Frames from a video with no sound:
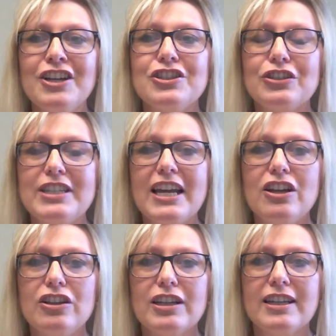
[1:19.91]
So take
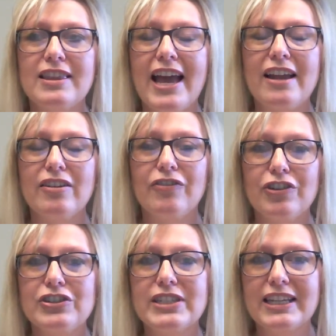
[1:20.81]
a look at that.
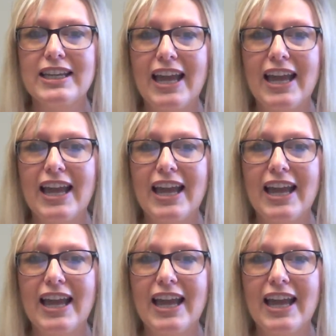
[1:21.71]
First, again,